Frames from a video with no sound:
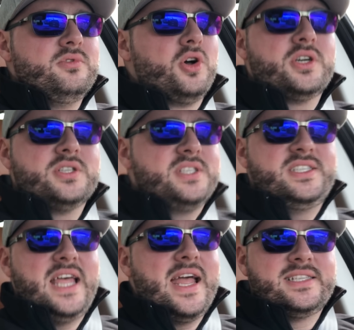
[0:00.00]
look
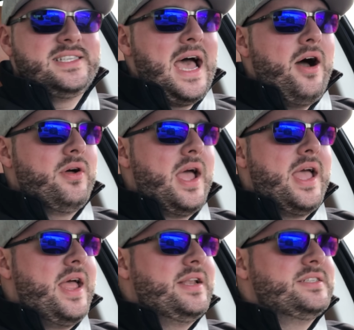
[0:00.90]
stanced out
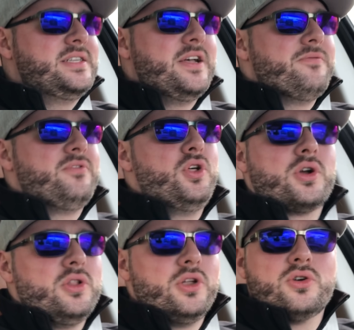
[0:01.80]
and
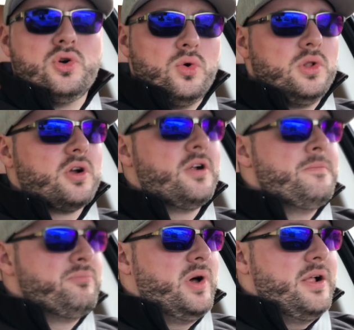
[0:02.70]
look a little cooler,
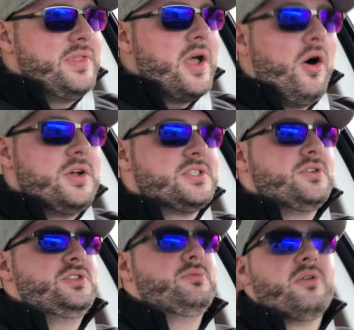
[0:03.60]
but they
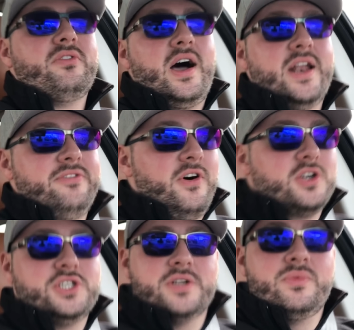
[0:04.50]
also do provide a
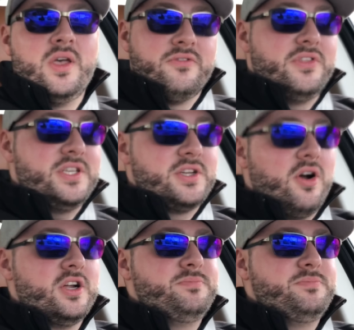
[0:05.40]
function. For this car